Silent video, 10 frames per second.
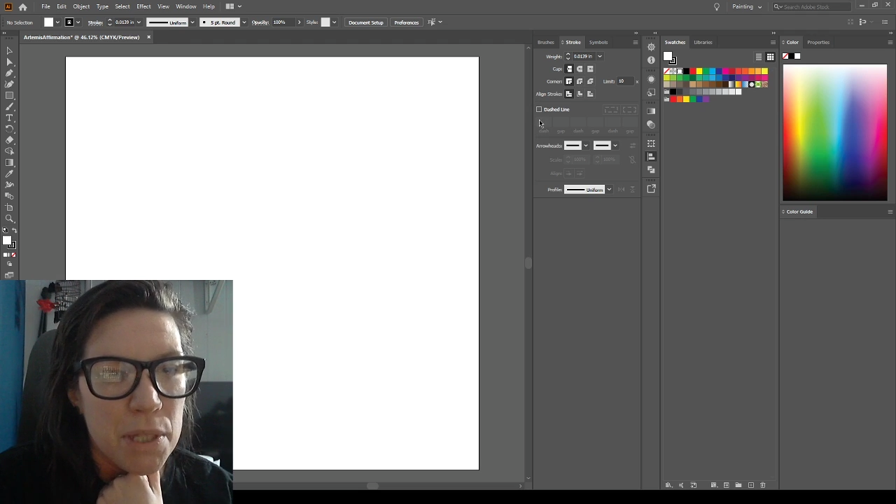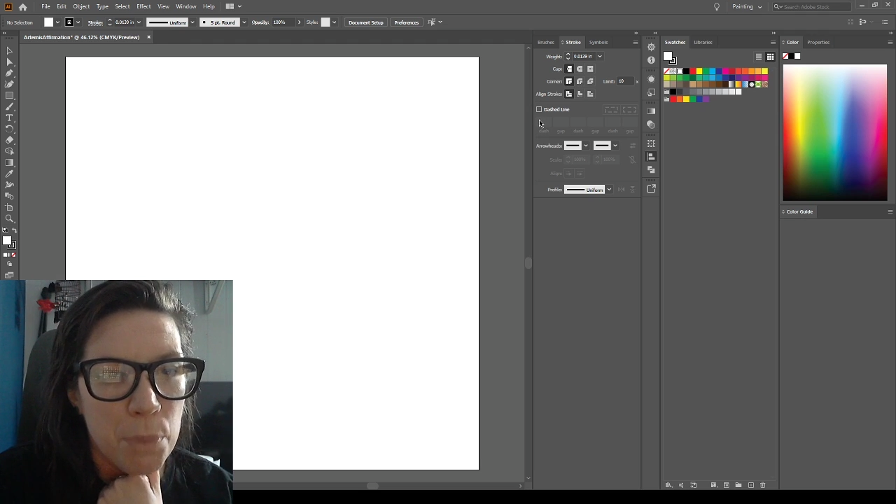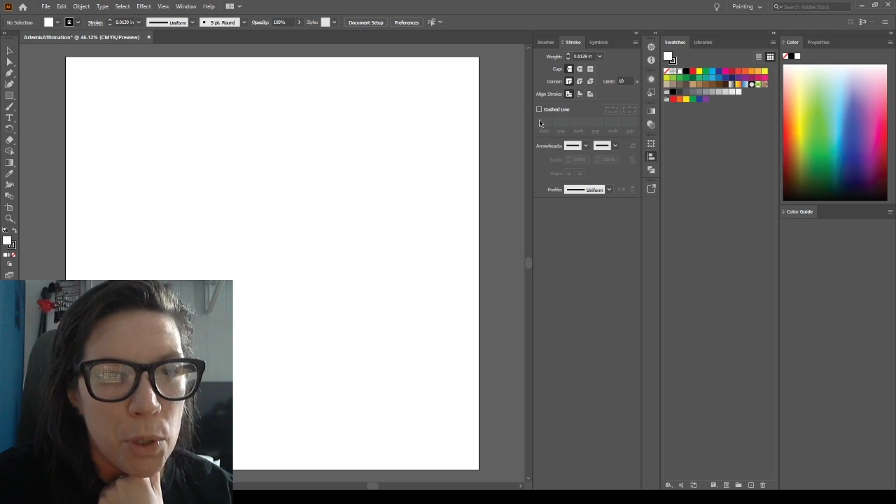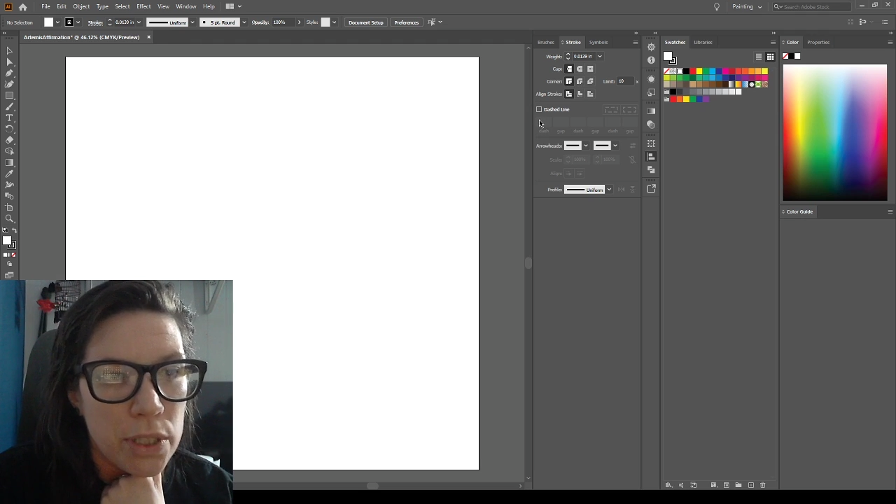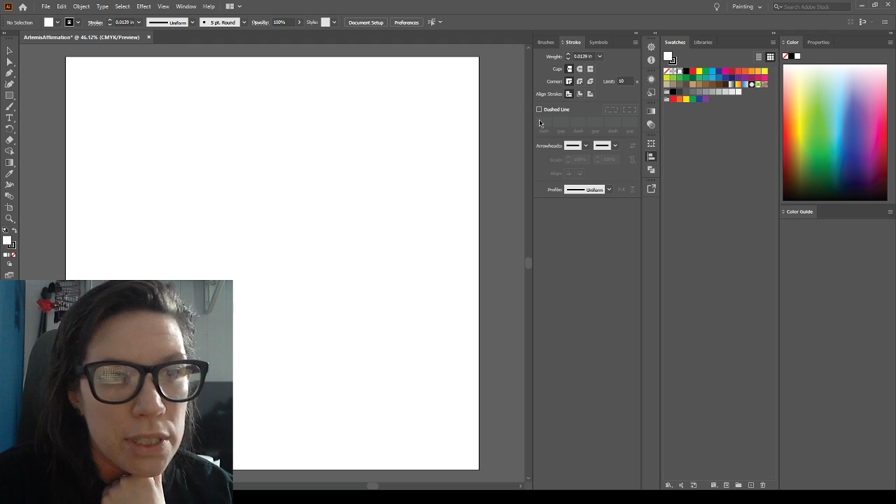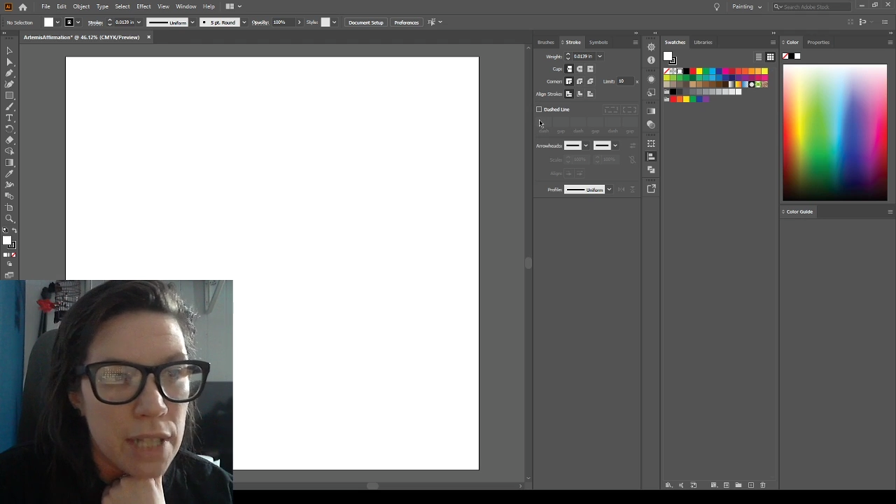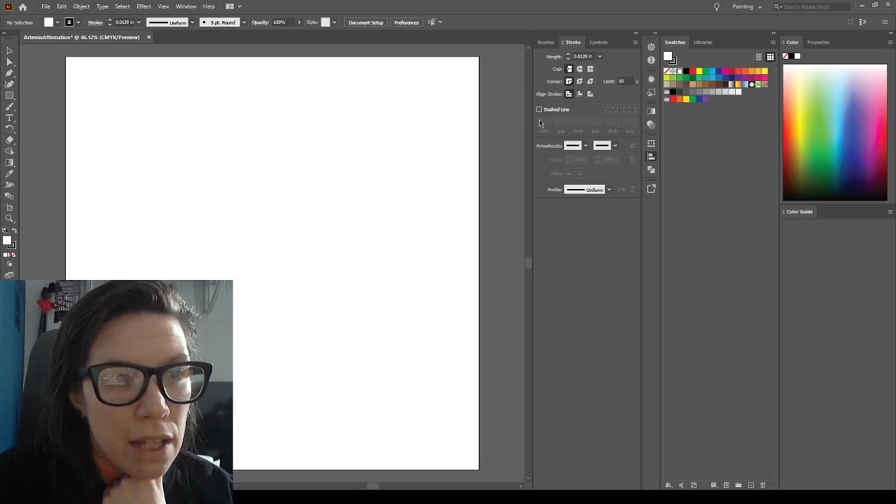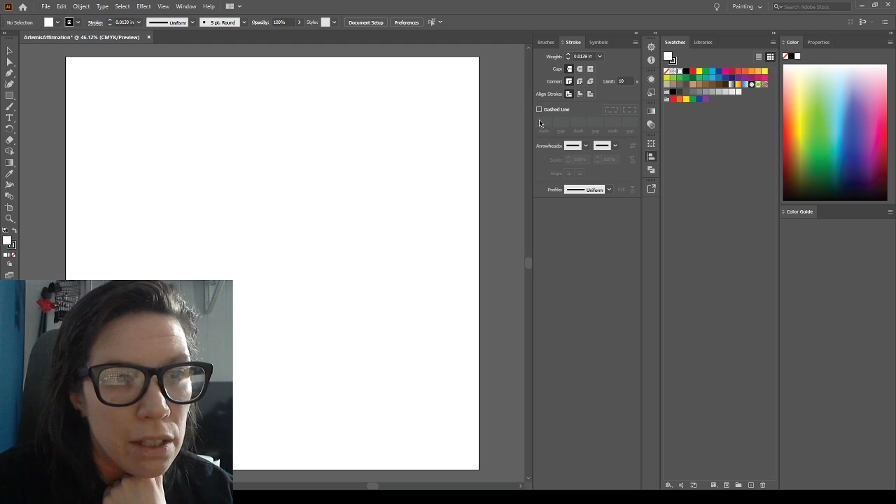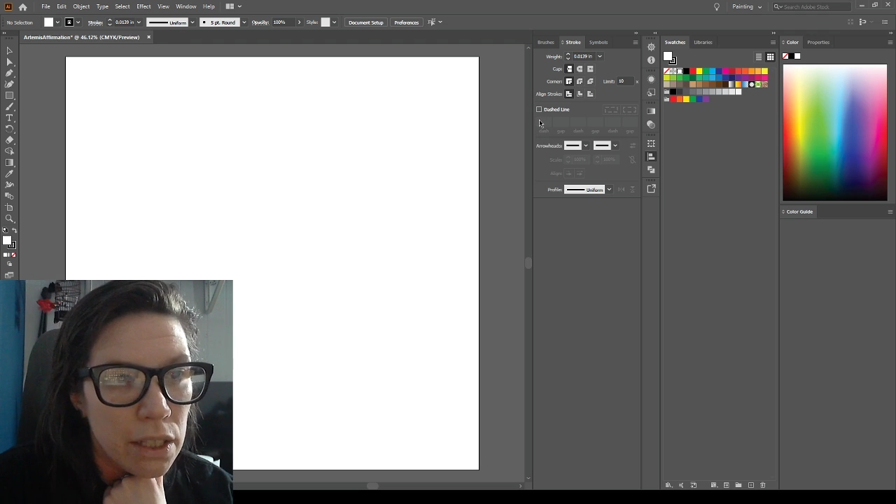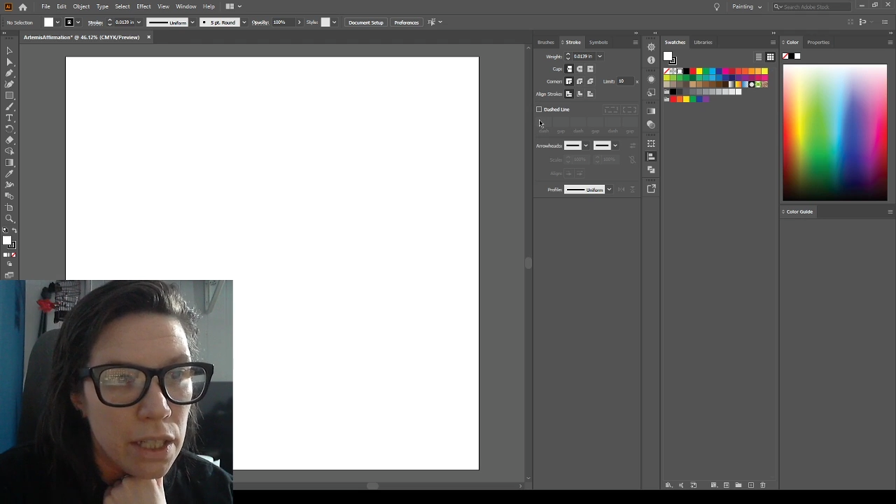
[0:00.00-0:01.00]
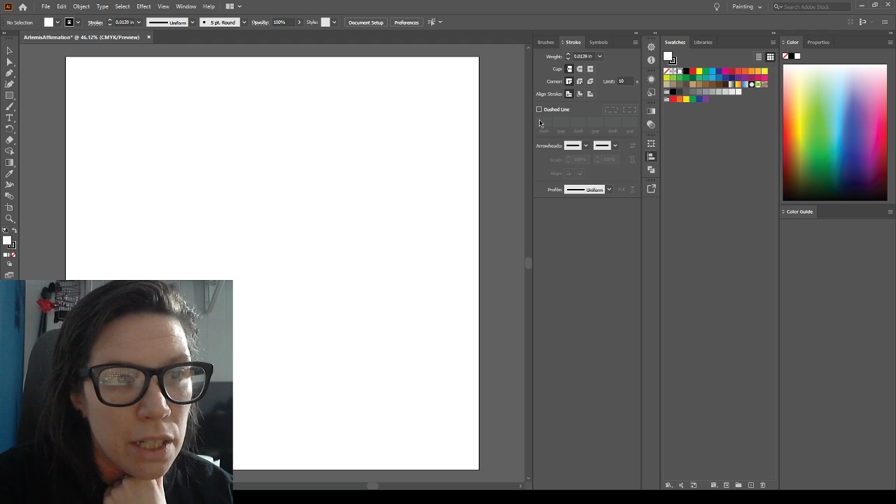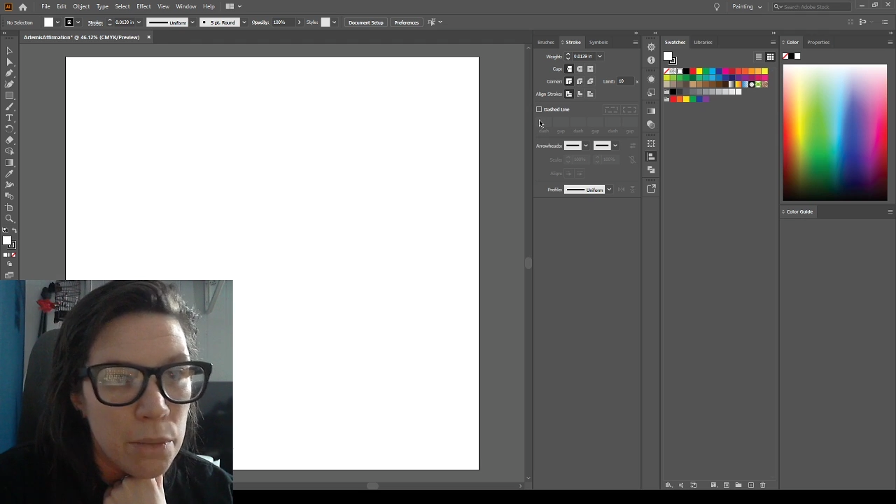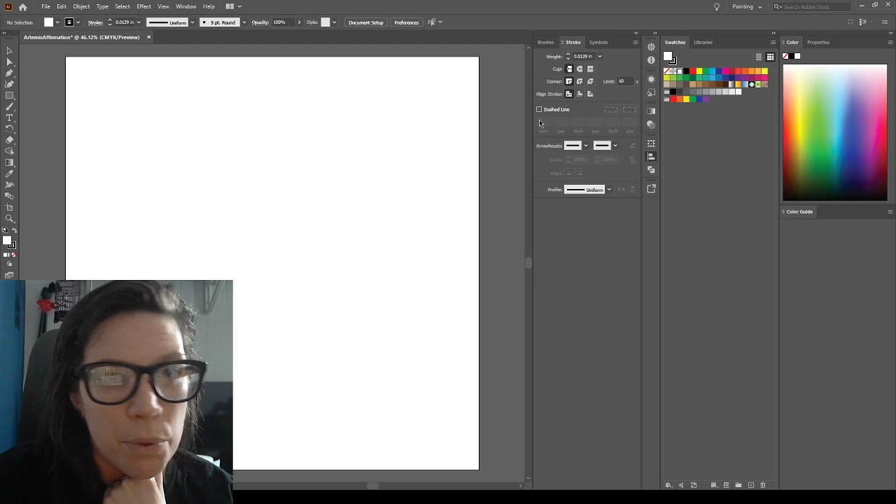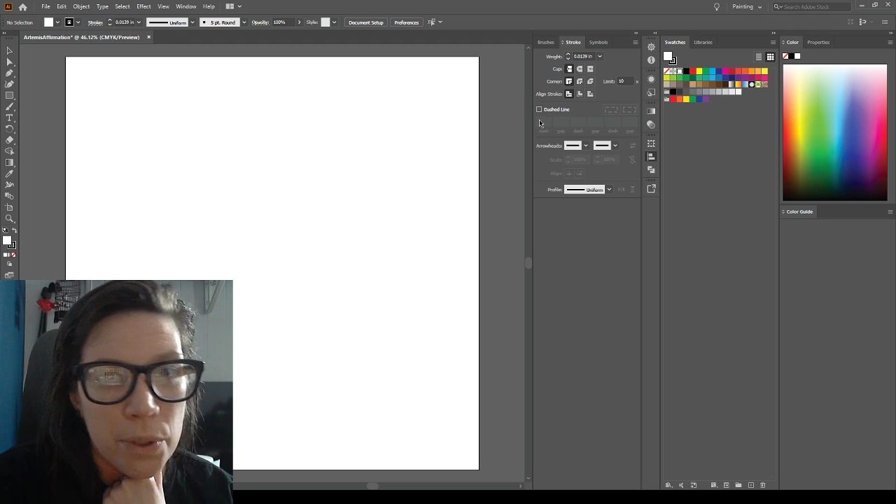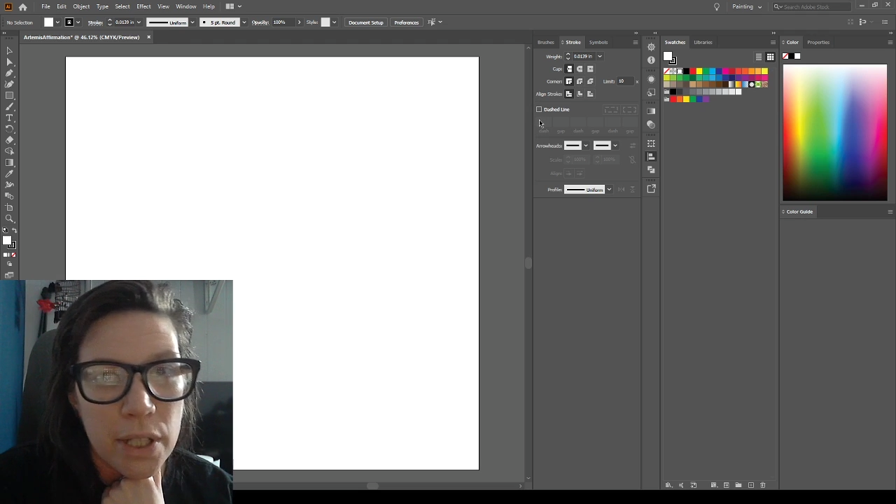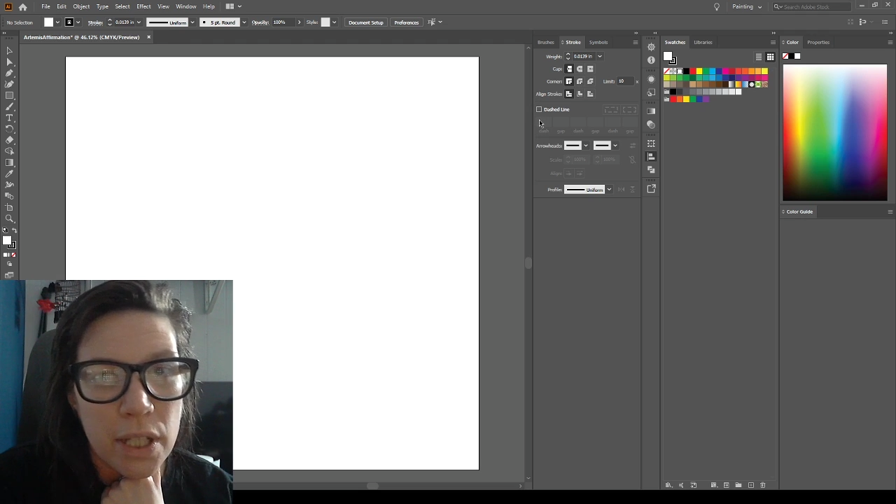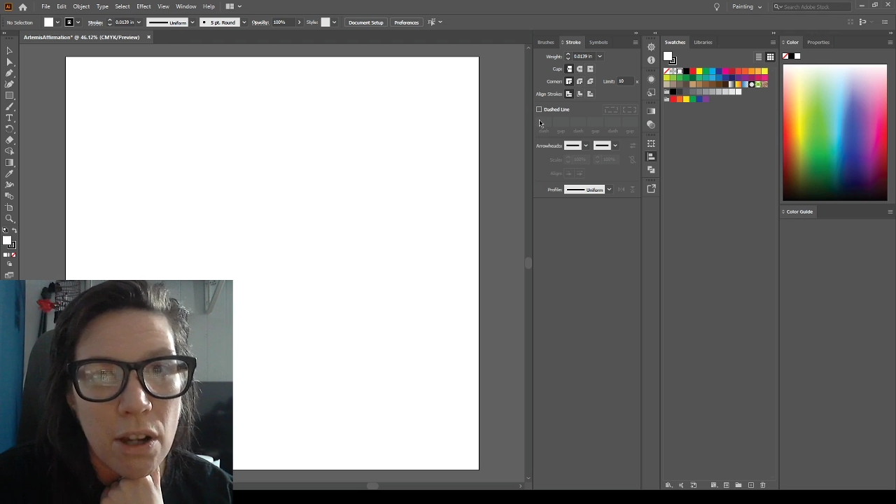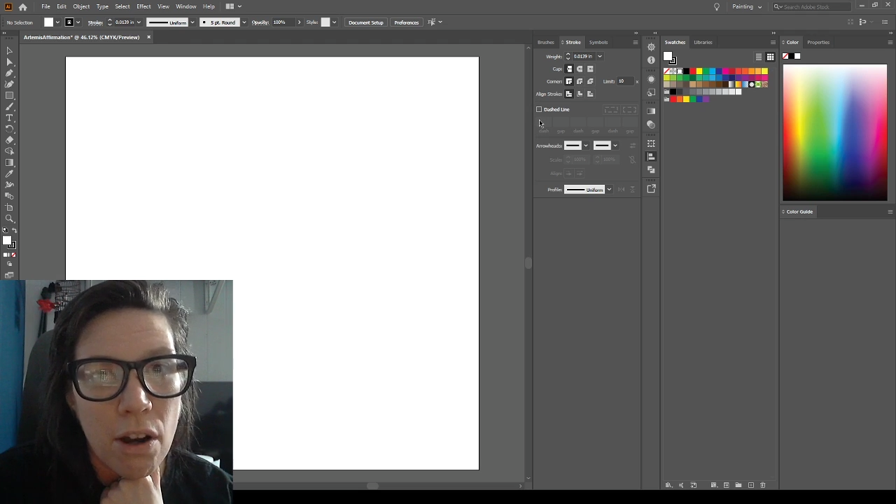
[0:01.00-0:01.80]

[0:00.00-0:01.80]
personality pretty